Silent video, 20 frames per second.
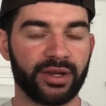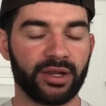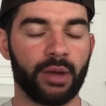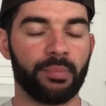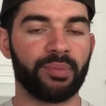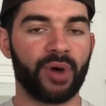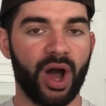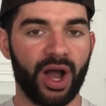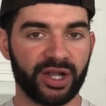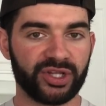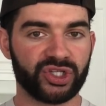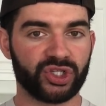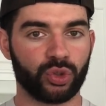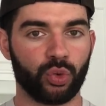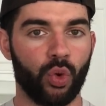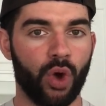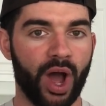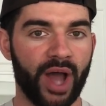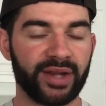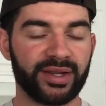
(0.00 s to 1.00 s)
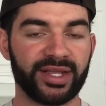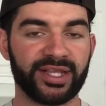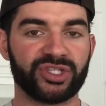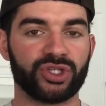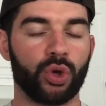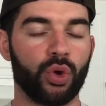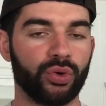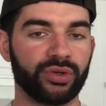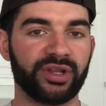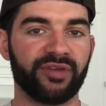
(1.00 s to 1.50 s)
A box squat is a
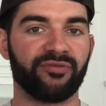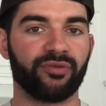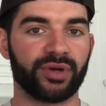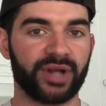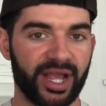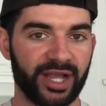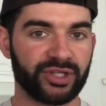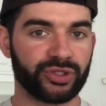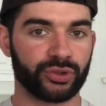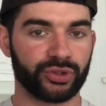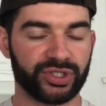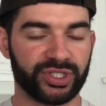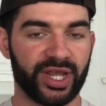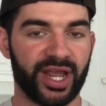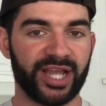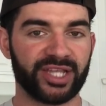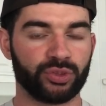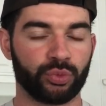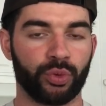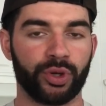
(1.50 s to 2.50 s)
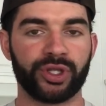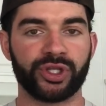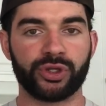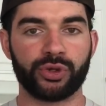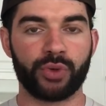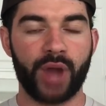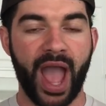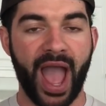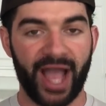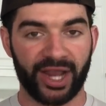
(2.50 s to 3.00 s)
whole different exercise where
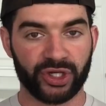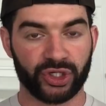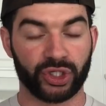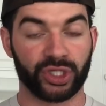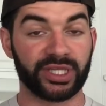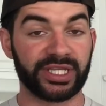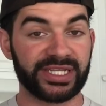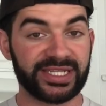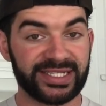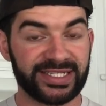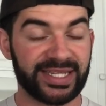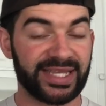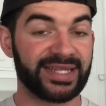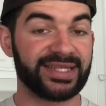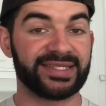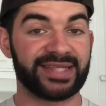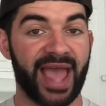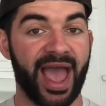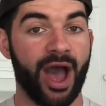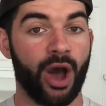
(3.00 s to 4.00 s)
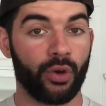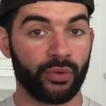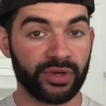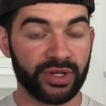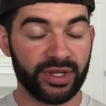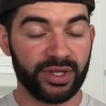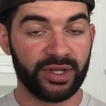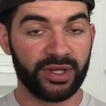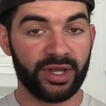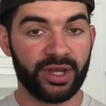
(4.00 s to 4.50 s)
you actually sit down
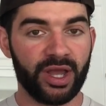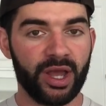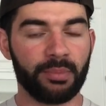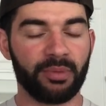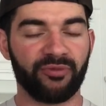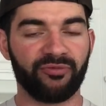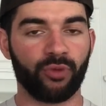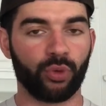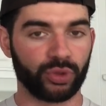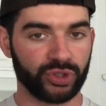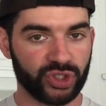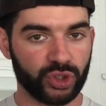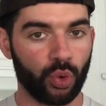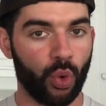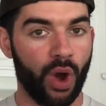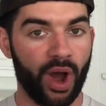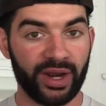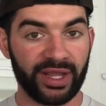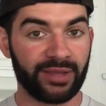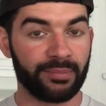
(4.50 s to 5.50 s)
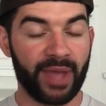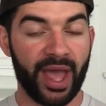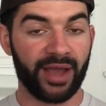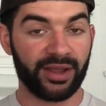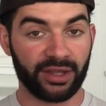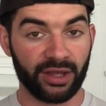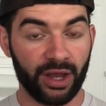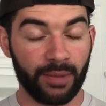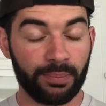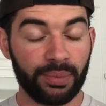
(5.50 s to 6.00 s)
before squatting
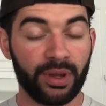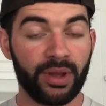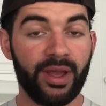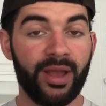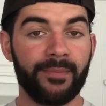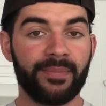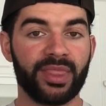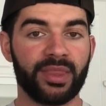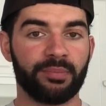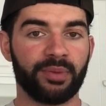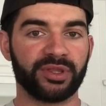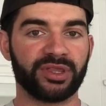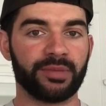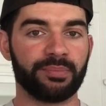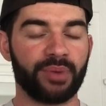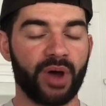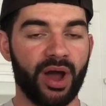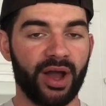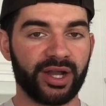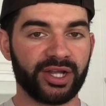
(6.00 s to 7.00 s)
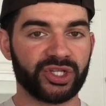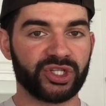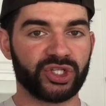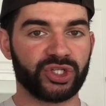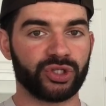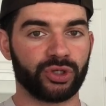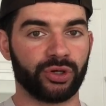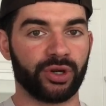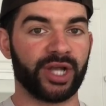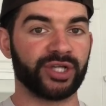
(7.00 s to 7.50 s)
back up. But the
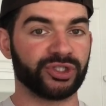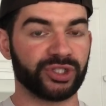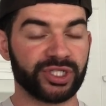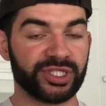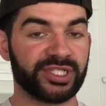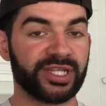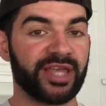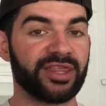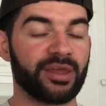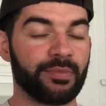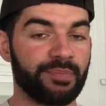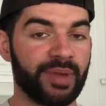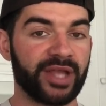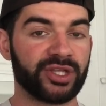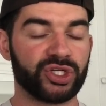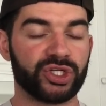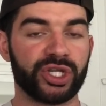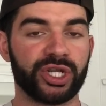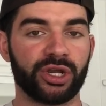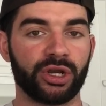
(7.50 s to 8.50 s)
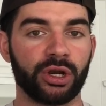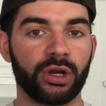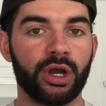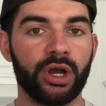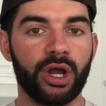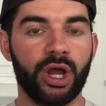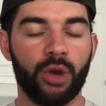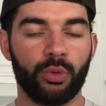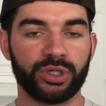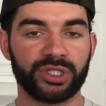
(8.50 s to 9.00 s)
box, or I should say the bench here,
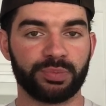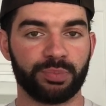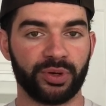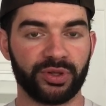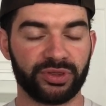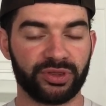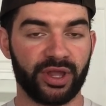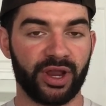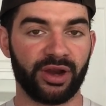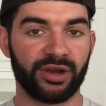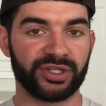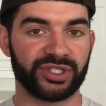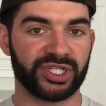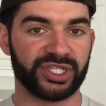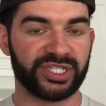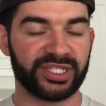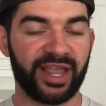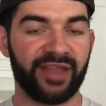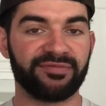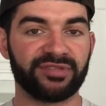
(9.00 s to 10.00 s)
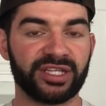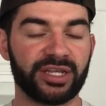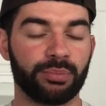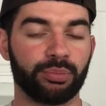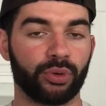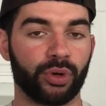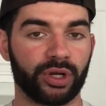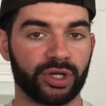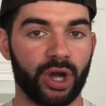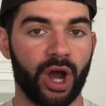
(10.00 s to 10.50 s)
was put there as a safety
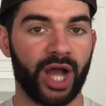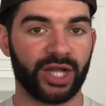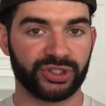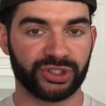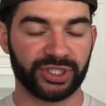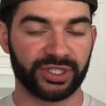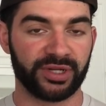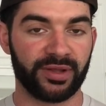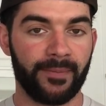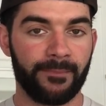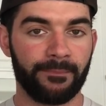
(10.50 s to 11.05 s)
precaution.